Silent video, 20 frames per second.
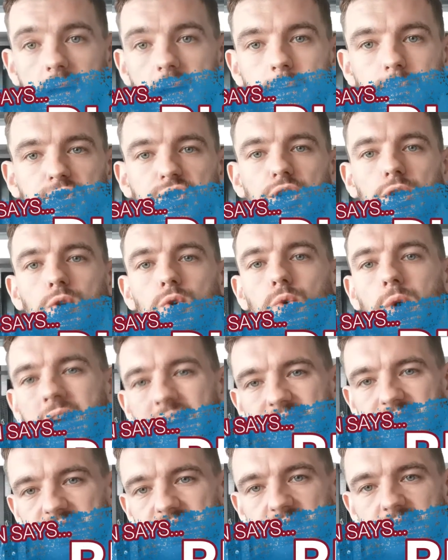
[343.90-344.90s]
Absolute
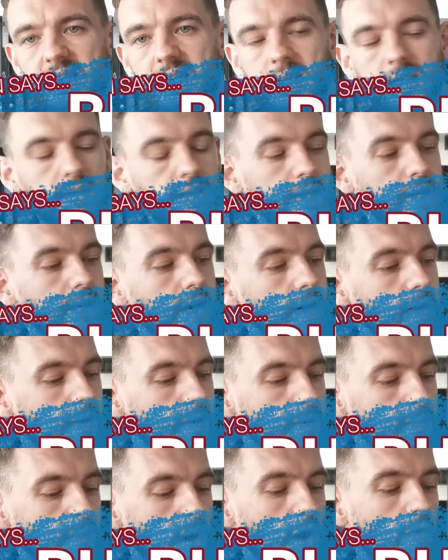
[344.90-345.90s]
hitter.
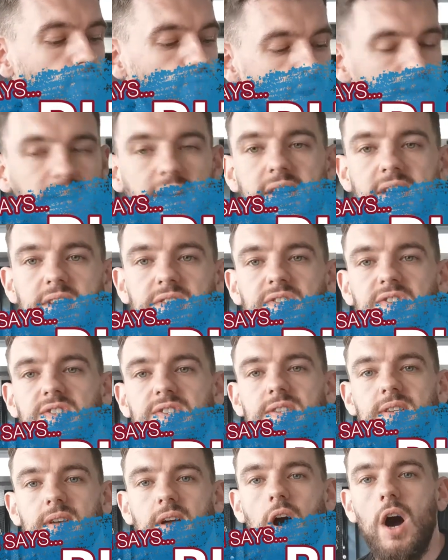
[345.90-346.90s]
I rate
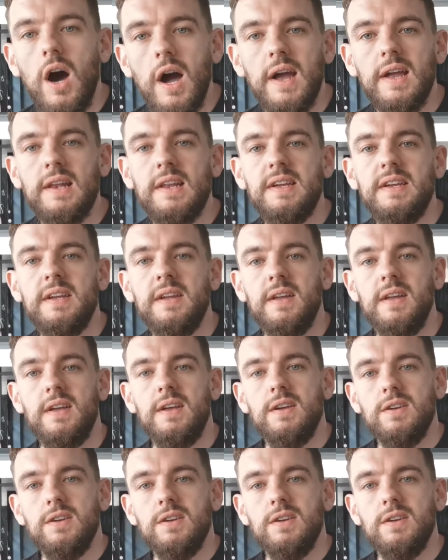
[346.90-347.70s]
this highly.